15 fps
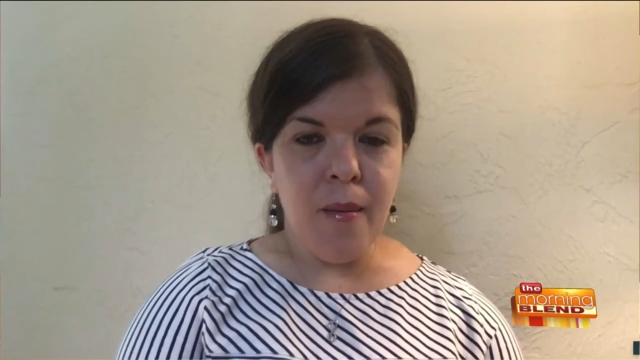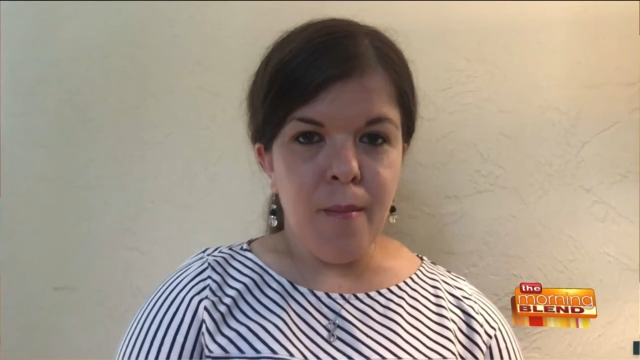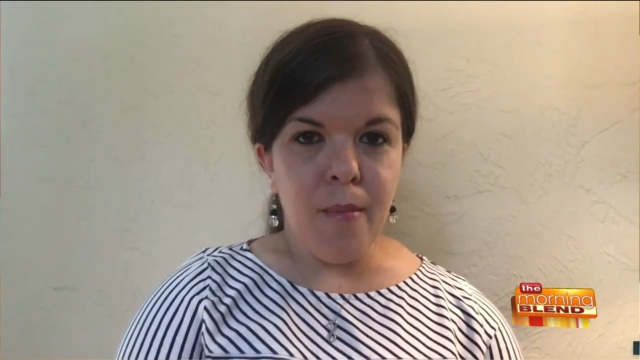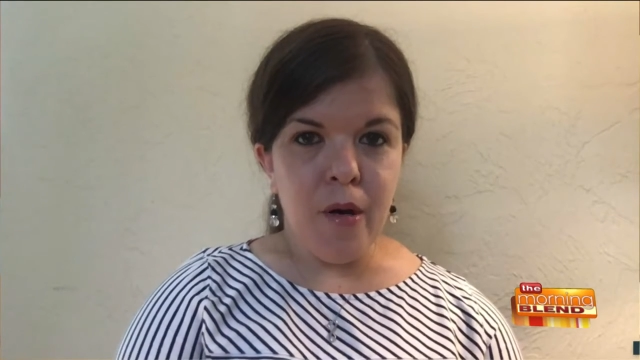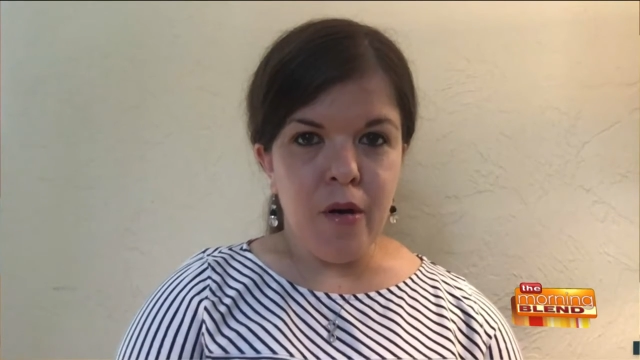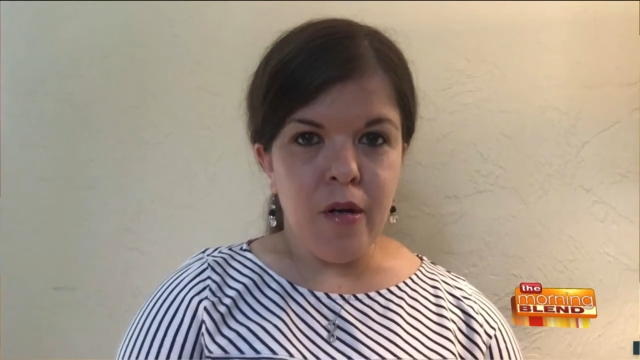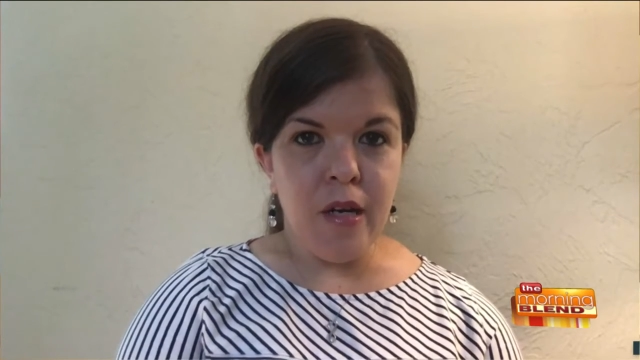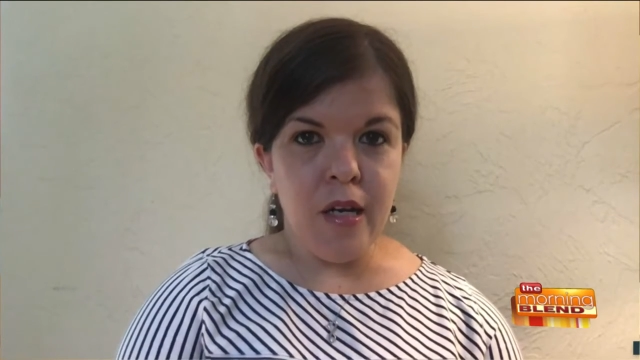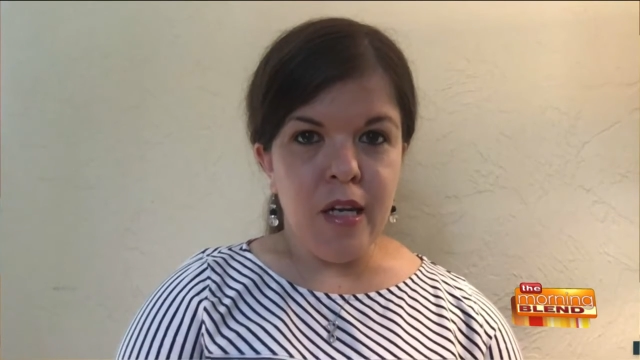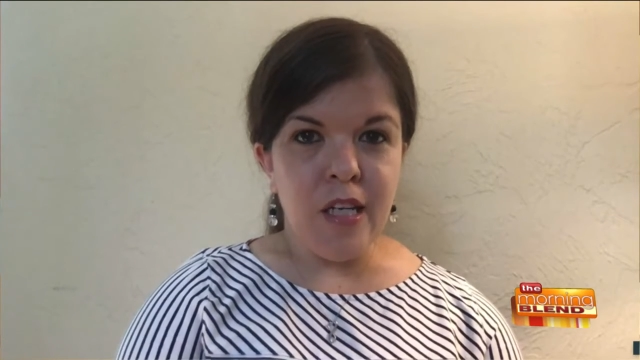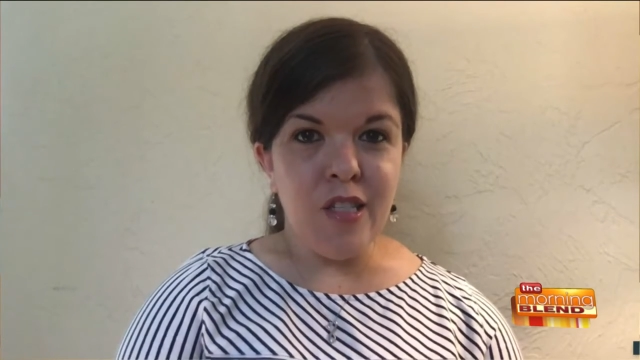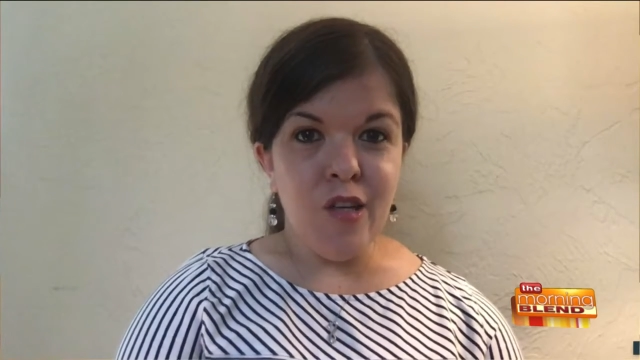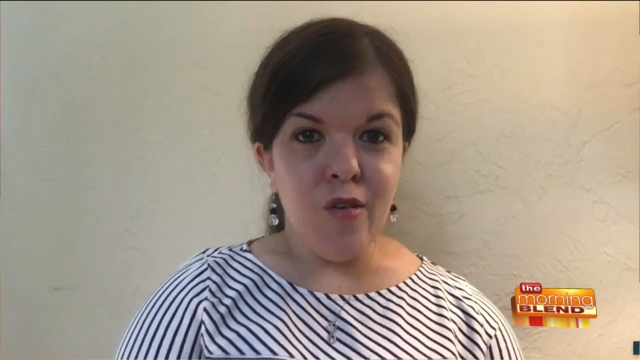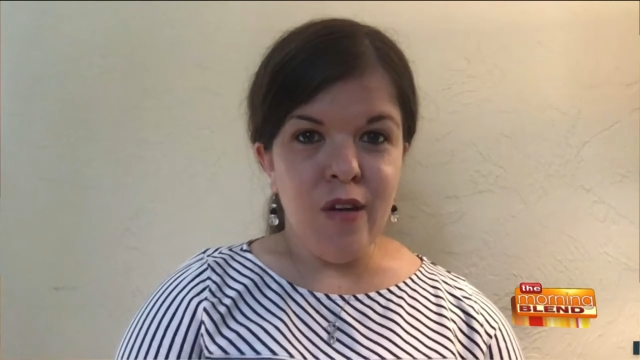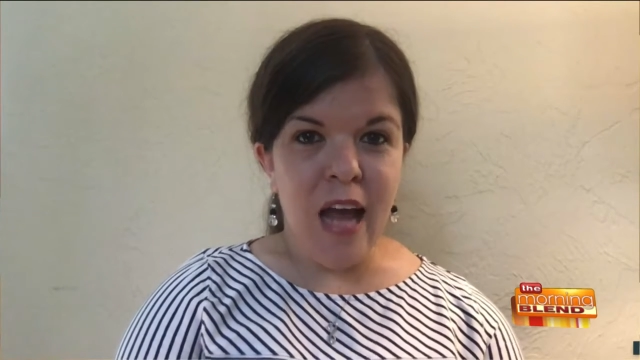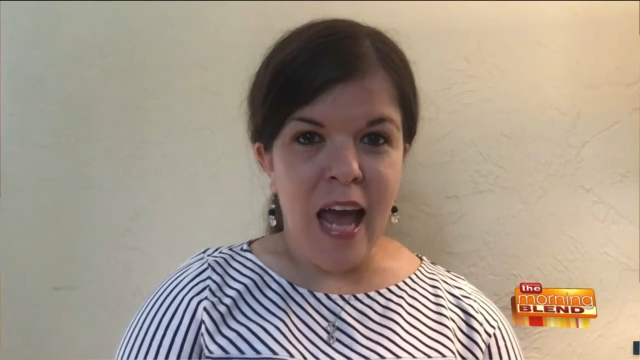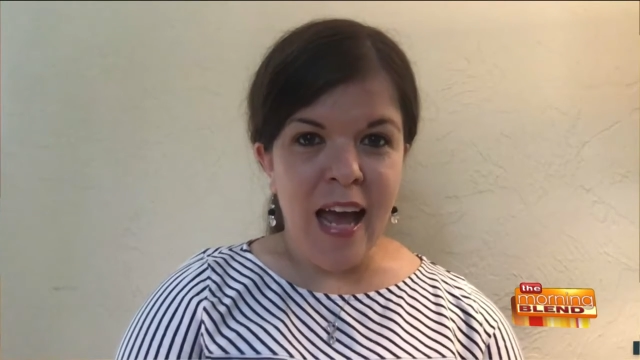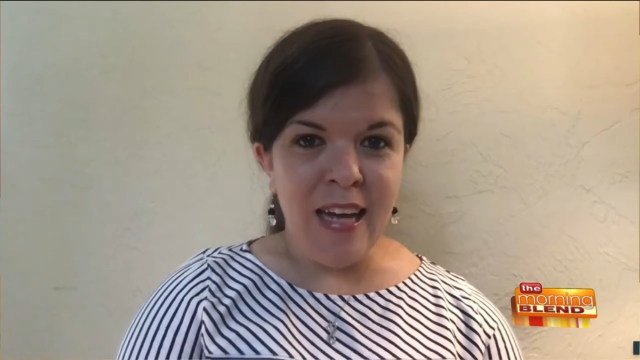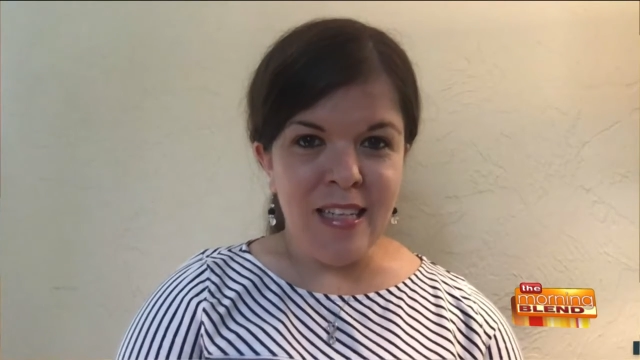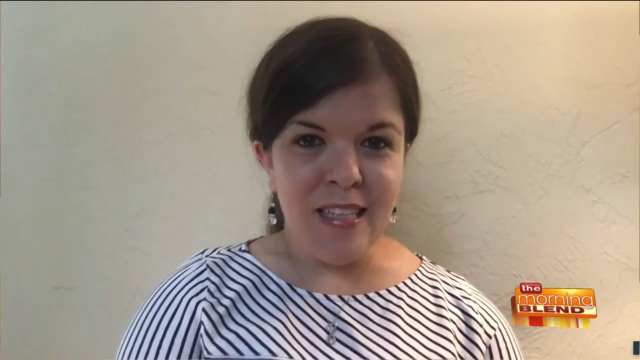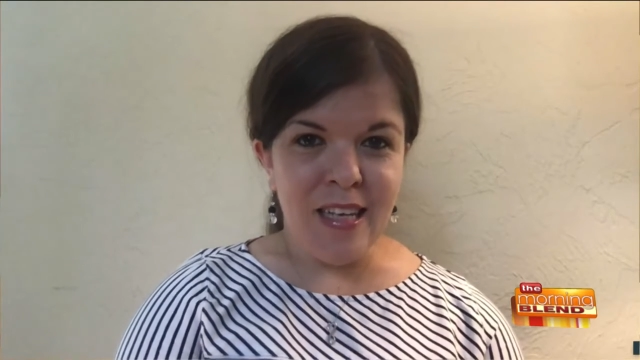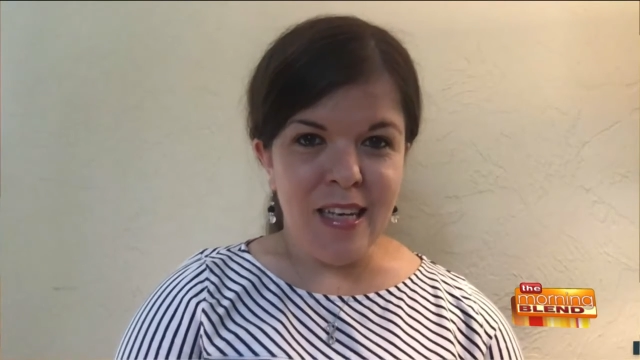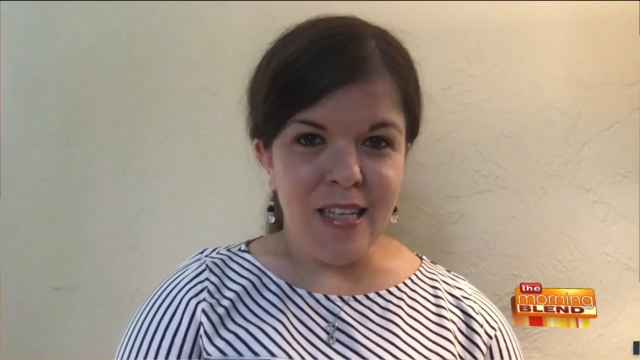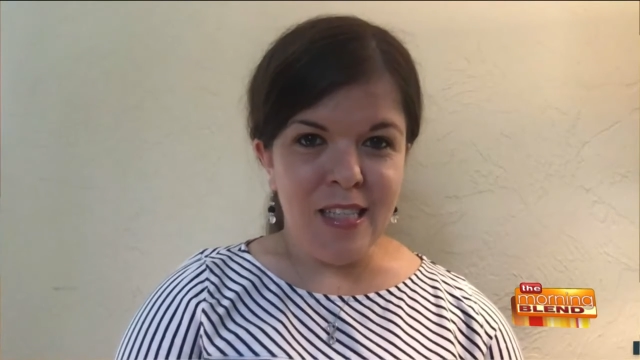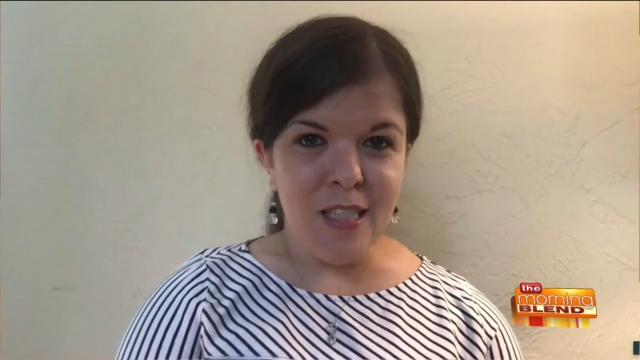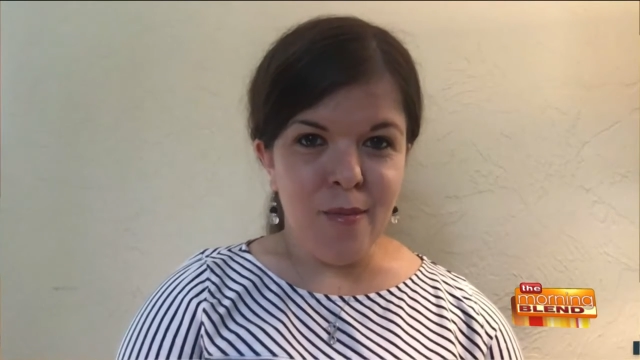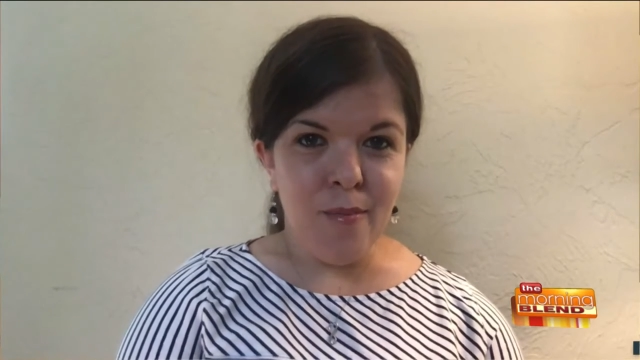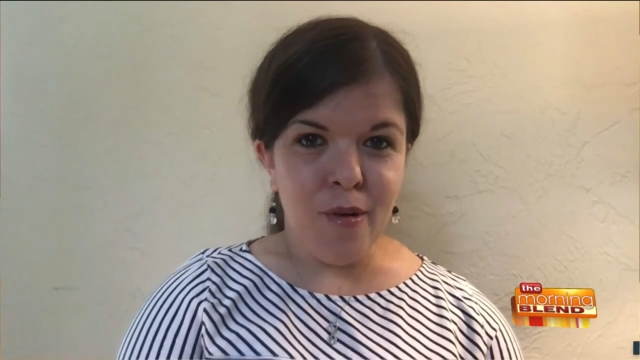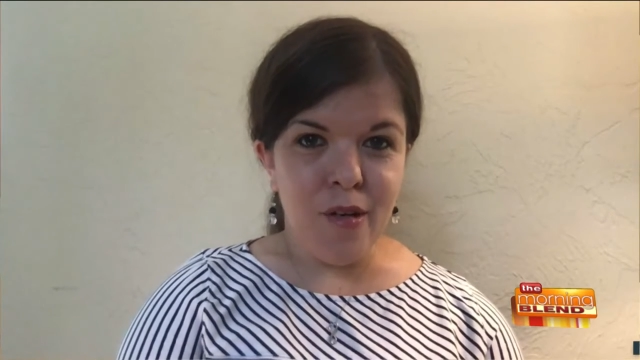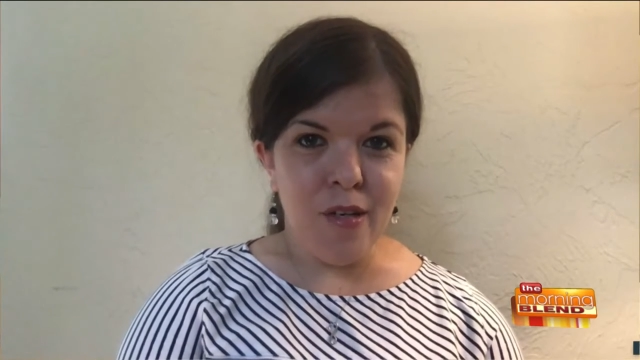burden and don't act like it's a
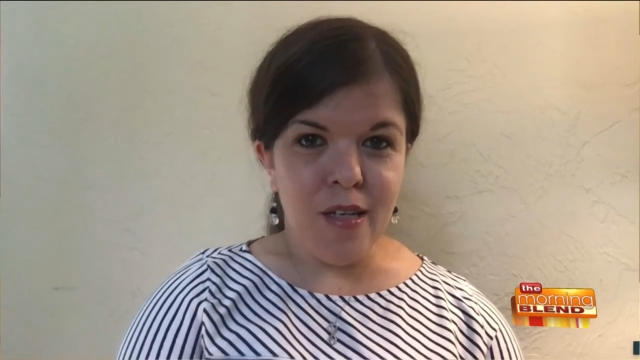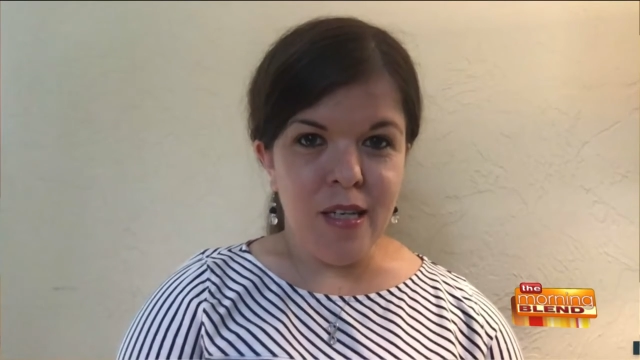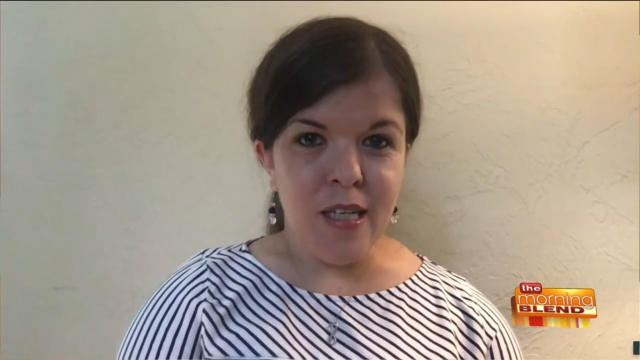burden.